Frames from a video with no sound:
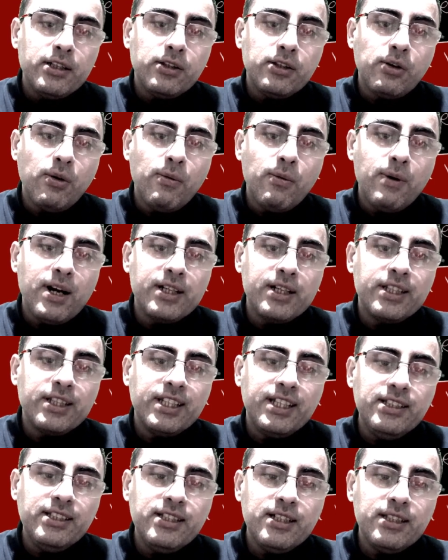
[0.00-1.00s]
towards
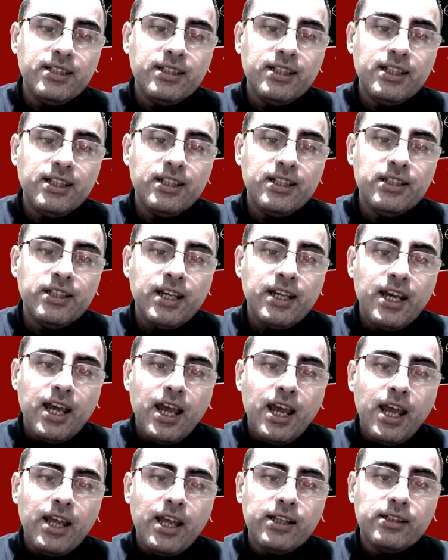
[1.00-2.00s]
intestines,
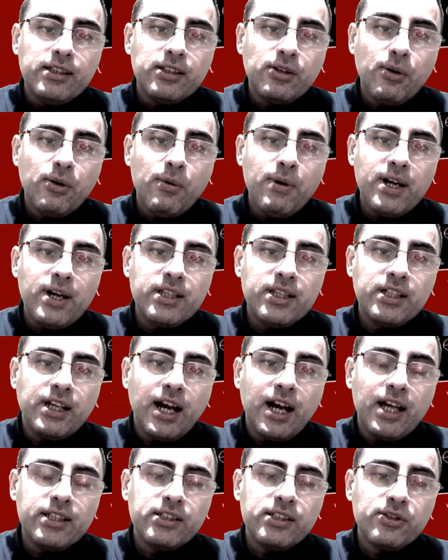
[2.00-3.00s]
and towards
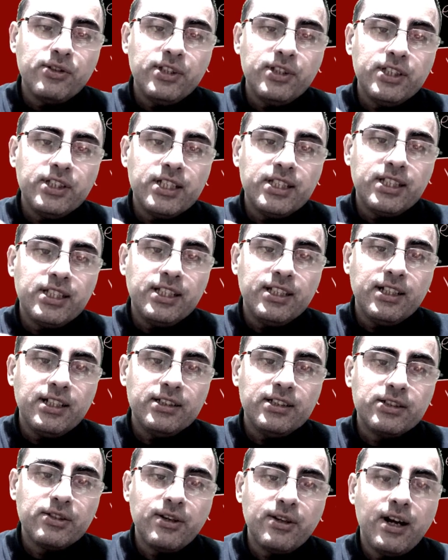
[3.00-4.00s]

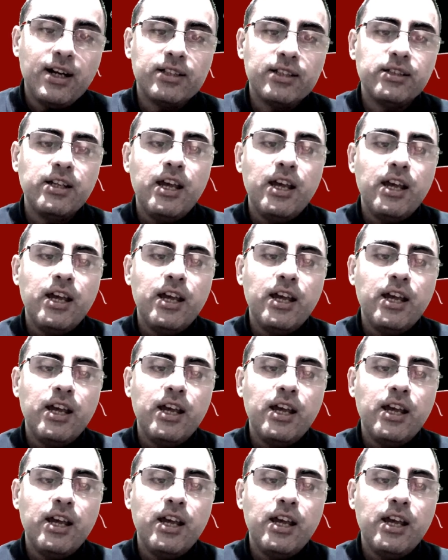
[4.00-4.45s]
gastrointestinal tract.